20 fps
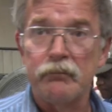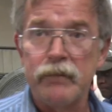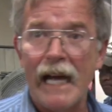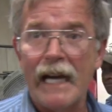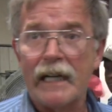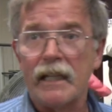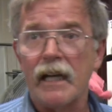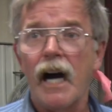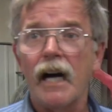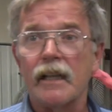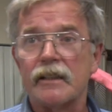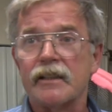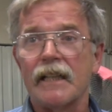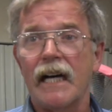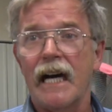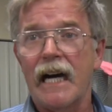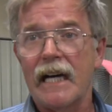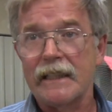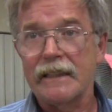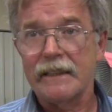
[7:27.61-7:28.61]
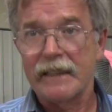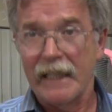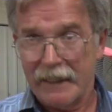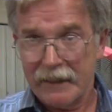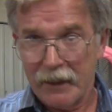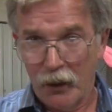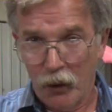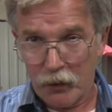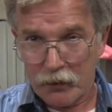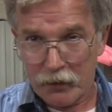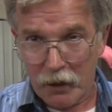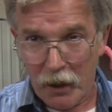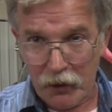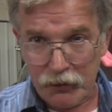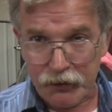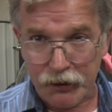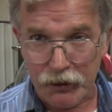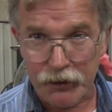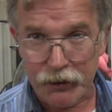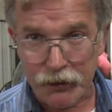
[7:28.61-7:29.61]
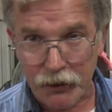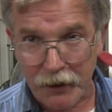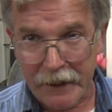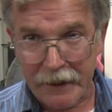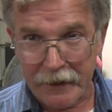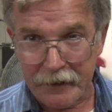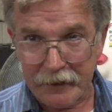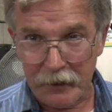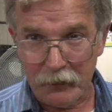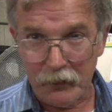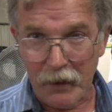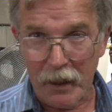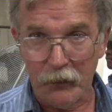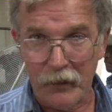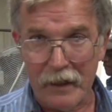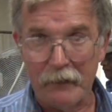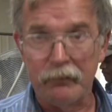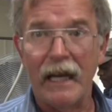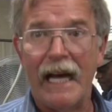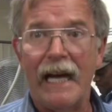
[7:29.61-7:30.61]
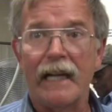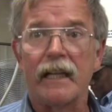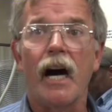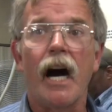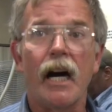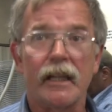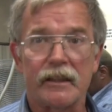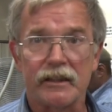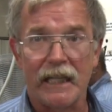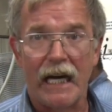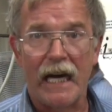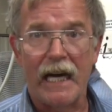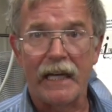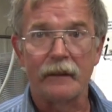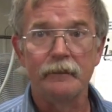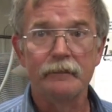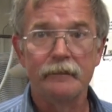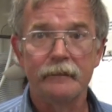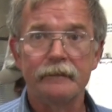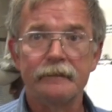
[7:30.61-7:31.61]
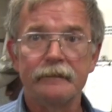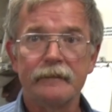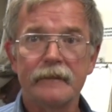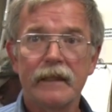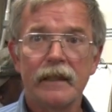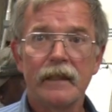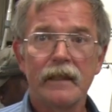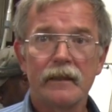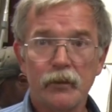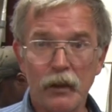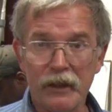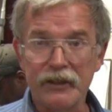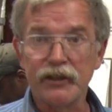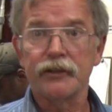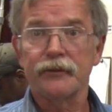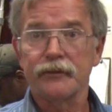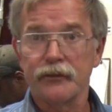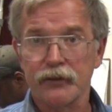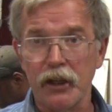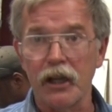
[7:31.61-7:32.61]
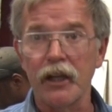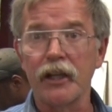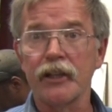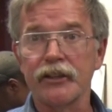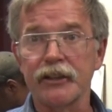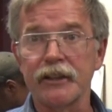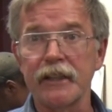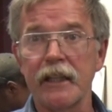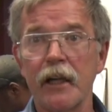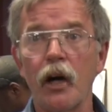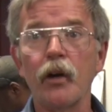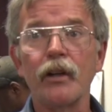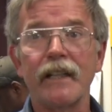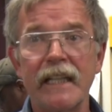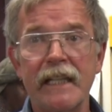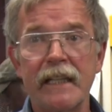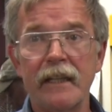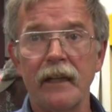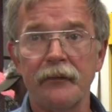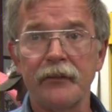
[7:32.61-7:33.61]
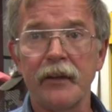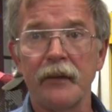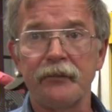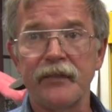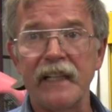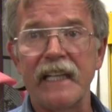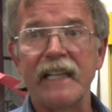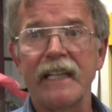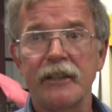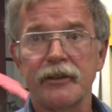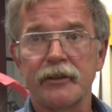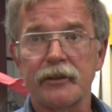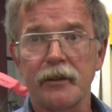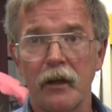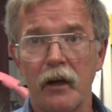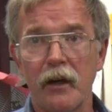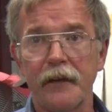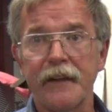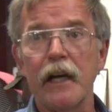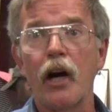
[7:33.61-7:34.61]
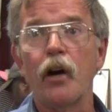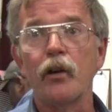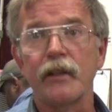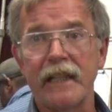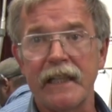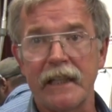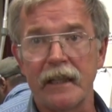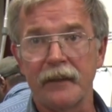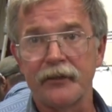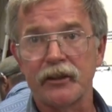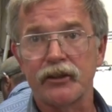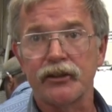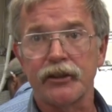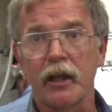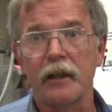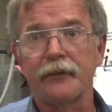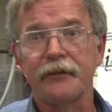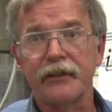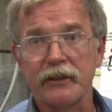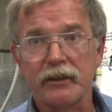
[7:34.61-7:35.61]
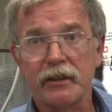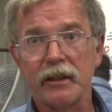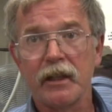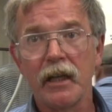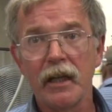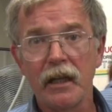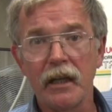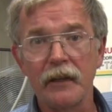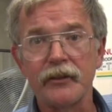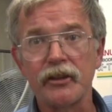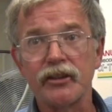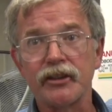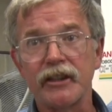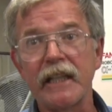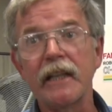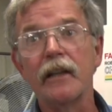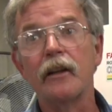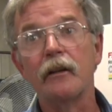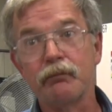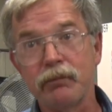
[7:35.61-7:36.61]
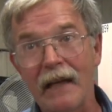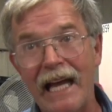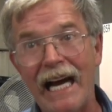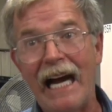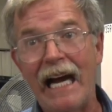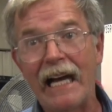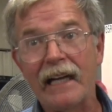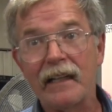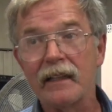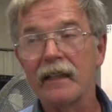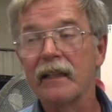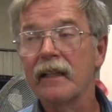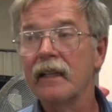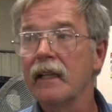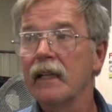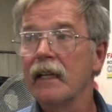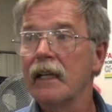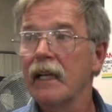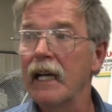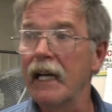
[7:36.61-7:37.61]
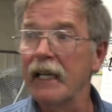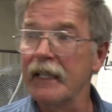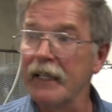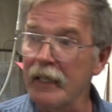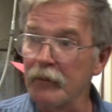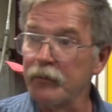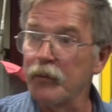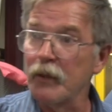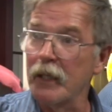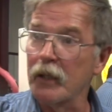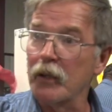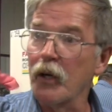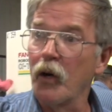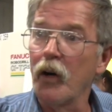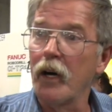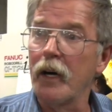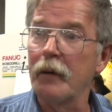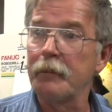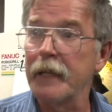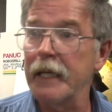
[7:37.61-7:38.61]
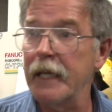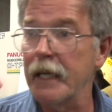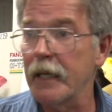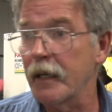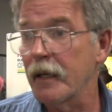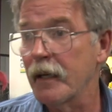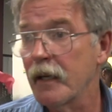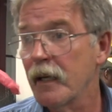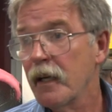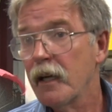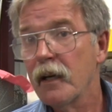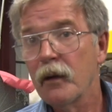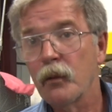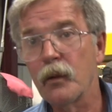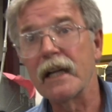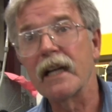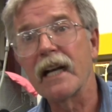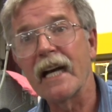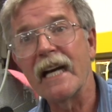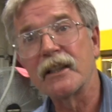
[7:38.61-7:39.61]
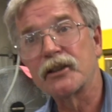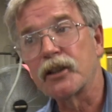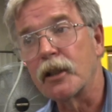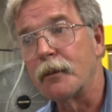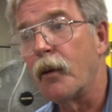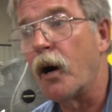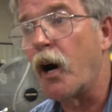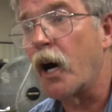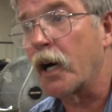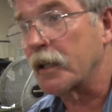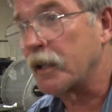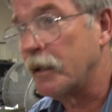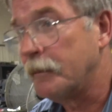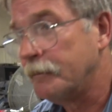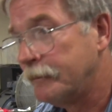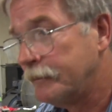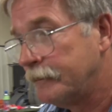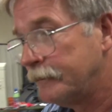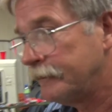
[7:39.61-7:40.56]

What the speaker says: Black oxided, they go across the street to where we black oxide them, which turns the OD of the finish, the OD of the surface of the steel black. And then we'll go up here, we laser mark them.